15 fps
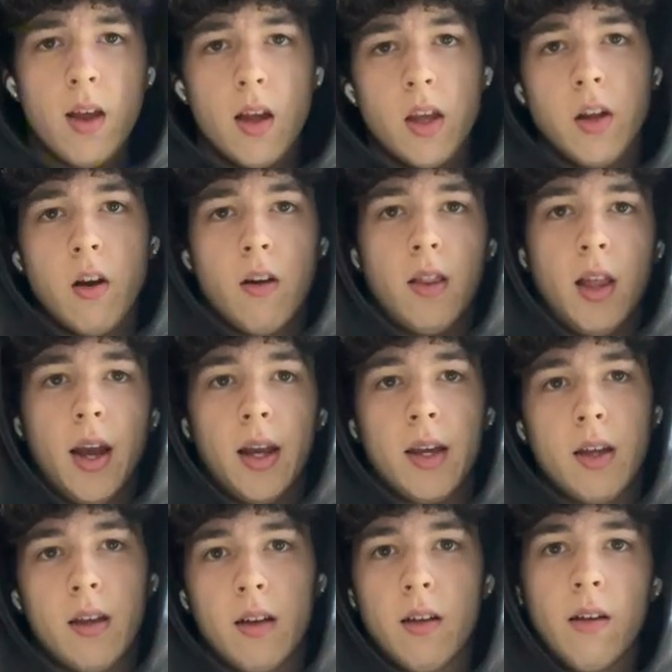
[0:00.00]
your
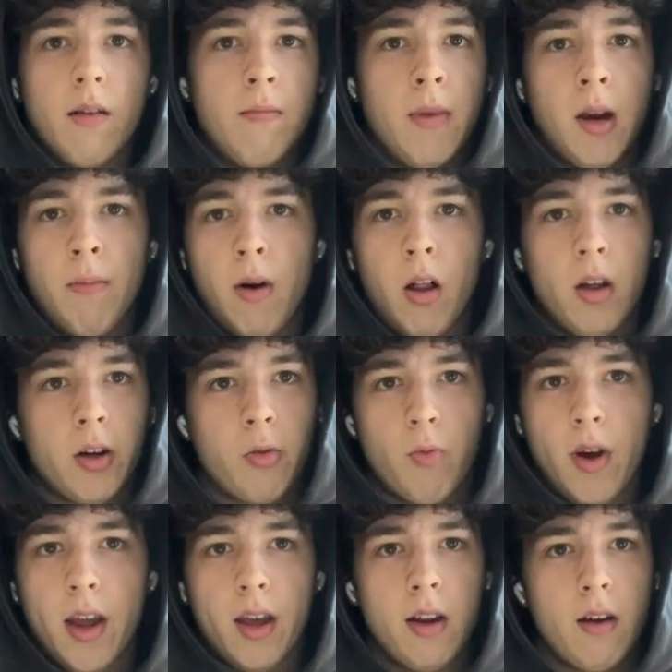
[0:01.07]
metabolic
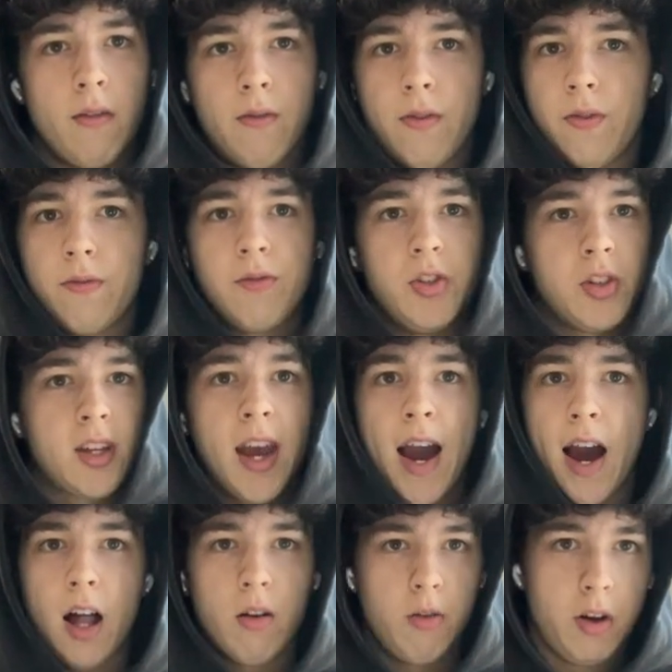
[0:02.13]
rate of just
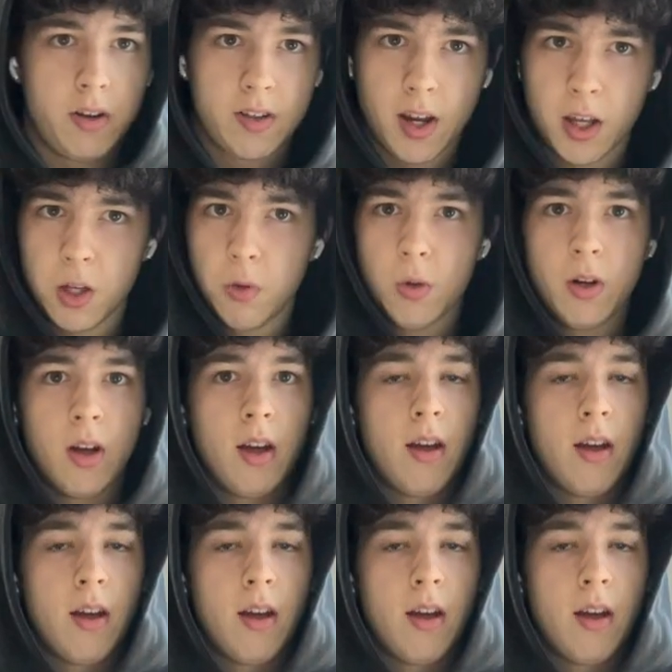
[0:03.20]
calories that you would